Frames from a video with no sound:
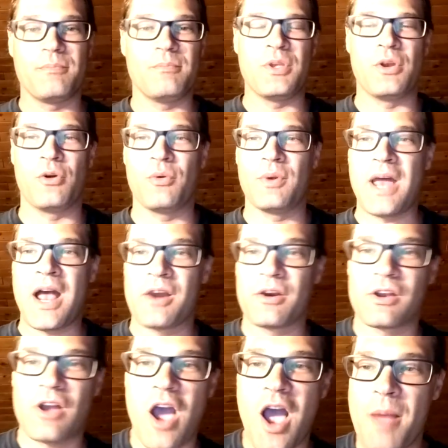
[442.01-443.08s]
and how to
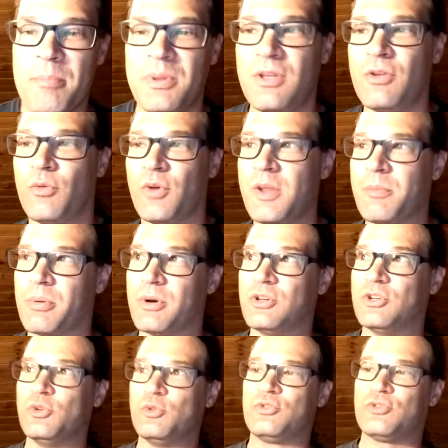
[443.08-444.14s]
copy and
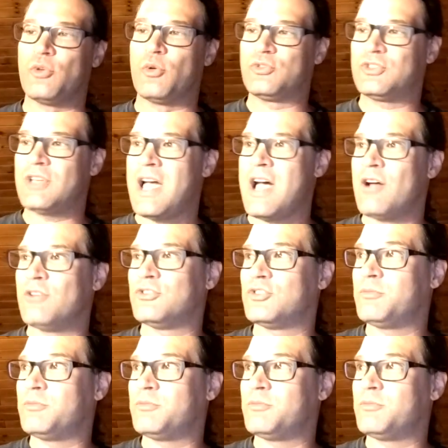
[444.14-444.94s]
reproduce those sounds,